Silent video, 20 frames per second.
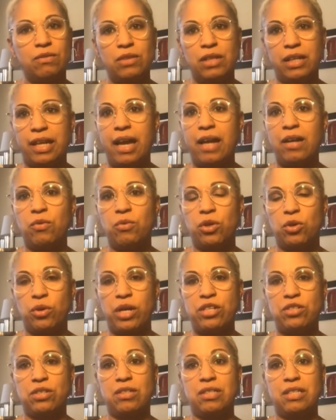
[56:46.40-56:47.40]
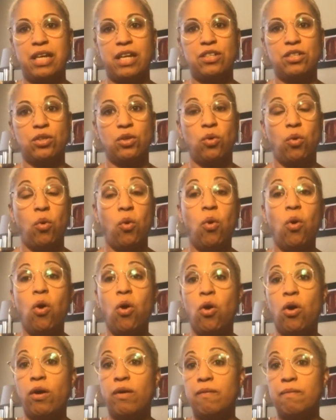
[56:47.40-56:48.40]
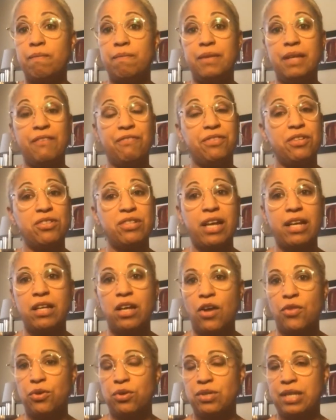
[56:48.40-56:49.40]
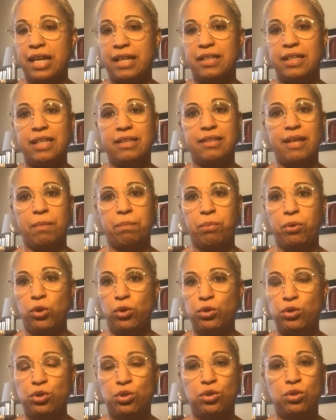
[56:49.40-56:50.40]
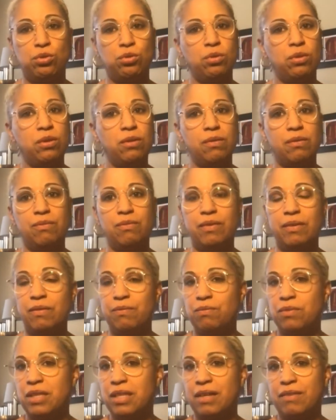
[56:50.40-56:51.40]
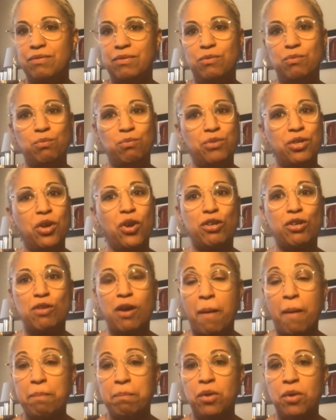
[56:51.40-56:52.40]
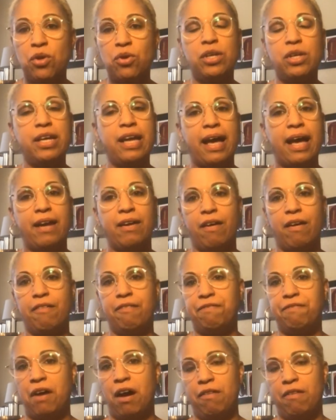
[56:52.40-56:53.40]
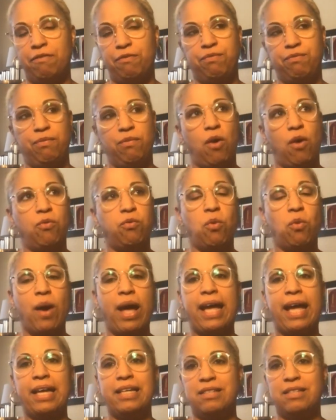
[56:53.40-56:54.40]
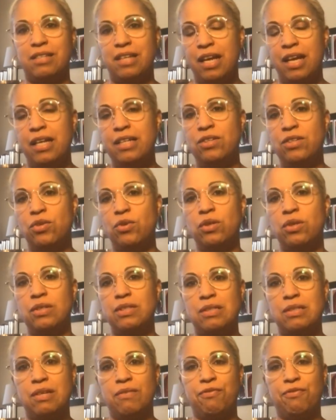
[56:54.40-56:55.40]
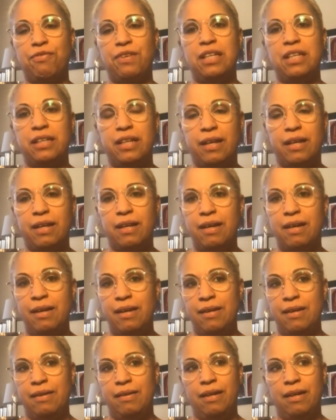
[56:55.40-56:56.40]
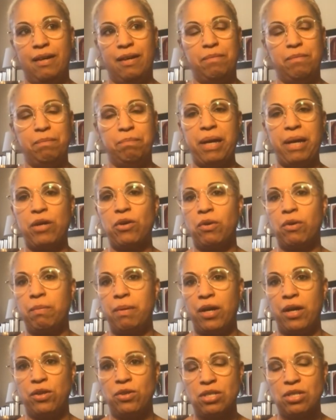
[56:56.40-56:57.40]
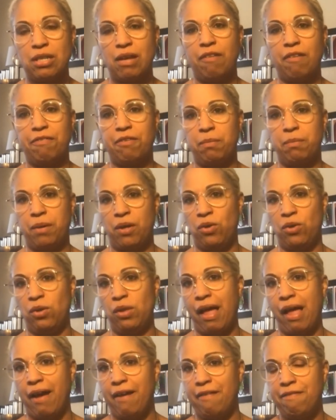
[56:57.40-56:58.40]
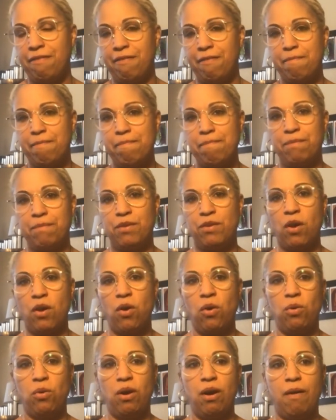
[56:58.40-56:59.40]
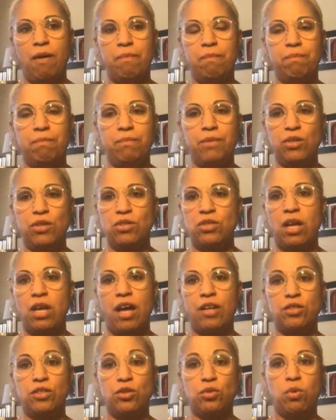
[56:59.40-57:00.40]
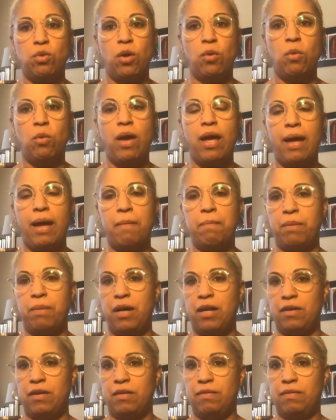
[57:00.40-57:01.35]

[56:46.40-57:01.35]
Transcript: a regression session, or if there's any other technique that pulls you, there are a myriad of ways to feeling better about yourself and about your life. So there's not just one way, but,